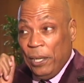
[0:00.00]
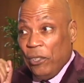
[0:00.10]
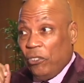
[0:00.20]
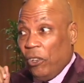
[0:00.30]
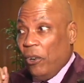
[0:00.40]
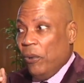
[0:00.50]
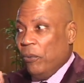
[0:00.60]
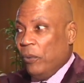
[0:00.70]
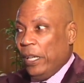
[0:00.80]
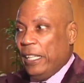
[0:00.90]
So
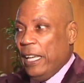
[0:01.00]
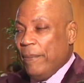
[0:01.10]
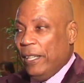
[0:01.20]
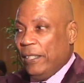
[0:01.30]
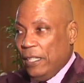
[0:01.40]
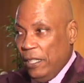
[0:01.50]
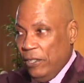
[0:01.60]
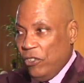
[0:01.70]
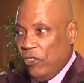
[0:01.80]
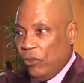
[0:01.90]
when I came out in the
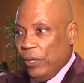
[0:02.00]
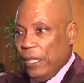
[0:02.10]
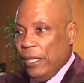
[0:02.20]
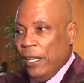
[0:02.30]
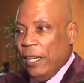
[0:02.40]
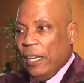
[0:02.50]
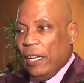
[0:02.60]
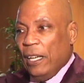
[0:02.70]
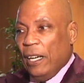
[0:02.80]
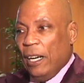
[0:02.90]
industry,
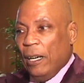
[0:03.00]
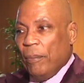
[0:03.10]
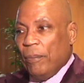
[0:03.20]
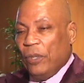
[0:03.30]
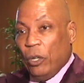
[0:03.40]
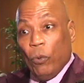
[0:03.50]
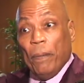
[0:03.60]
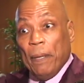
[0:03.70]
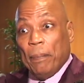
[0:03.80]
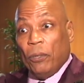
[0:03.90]
um, there were
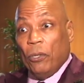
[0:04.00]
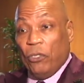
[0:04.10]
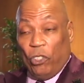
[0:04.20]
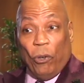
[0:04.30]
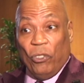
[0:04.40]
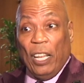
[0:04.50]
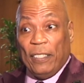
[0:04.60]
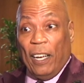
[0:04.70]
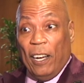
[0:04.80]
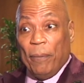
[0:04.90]
people who chose not
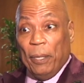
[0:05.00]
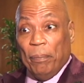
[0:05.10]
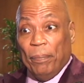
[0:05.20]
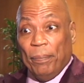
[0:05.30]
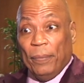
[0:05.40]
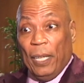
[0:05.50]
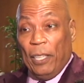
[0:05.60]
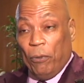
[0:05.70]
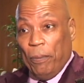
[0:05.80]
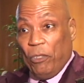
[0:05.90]
to hire me,
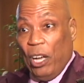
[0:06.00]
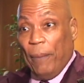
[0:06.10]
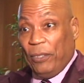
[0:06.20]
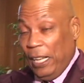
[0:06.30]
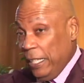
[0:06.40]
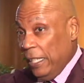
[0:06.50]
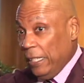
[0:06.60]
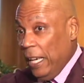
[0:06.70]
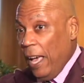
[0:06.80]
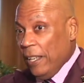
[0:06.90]
and there were jobs that I didn't
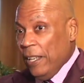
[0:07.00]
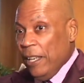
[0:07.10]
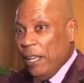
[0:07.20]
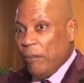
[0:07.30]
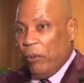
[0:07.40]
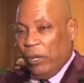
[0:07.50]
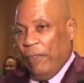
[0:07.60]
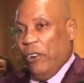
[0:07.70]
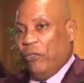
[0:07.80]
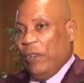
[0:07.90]
get. But what I've
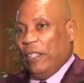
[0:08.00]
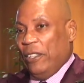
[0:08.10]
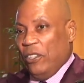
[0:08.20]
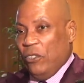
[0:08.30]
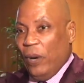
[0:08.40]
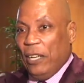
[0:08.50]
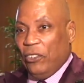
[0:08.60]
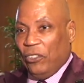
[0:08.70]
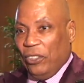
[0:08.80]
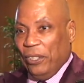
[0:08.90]
always found in the
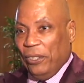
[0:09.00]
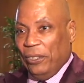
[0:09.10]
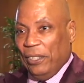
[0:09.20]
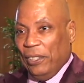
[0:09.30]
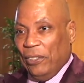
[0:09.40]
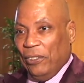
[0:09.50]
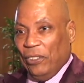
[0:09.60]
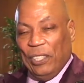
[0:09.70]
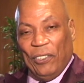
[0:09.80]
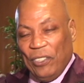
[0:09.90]
Directors Guild is
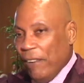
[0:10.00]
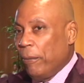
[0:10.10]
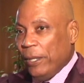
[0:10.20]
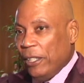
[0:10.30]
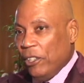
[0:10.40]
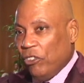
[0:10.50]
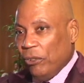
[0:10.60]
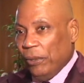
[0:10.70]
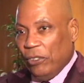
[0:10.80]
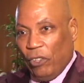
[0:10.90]
it has never been an issue.
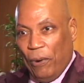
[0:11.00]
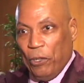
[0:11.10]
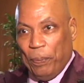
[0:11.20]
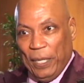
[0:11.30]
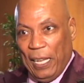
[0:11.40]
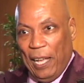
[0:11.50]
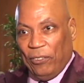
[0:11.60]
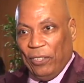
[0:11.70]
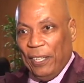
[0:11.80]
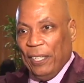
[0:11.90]
It's always been an
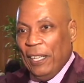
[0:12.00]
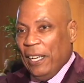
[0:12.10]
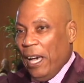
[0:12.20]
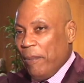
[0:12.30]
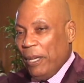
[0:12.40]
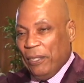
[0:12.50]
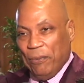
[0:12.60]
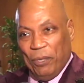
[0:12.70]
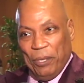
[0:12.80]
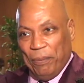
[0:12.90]
asset. I mean,
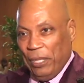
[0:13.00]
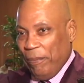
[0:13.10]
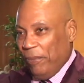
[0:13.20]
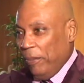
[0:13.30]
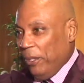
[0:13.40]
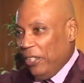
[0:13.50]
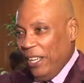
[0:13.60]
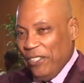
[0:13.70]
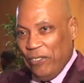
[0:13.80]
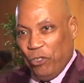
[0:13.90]
we come from the
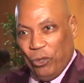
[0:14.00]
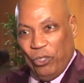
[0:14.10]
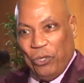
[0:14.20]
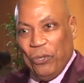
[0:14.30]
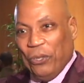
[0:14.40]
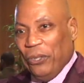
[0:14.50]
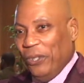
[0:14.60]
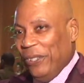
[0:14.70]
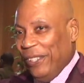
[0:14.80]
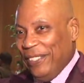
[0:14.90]
days of George
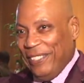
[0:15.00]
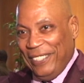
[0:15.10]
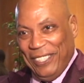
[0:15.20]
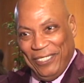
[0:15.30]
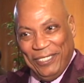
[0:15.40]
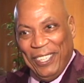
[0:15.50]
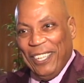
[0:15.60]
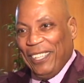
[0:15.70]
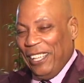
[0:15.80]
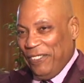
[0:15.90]
Cukor and, you know,
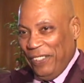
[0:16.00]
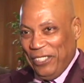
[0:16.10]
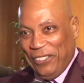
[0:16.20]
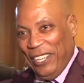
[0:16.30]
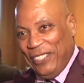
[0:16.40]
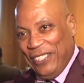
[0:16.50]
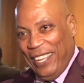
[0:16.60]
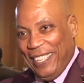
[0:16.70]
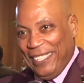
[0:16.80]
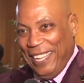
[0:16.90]
lots of other directors
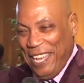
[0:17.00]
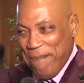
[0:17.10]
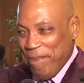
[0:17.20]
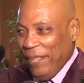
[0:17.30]
I could name.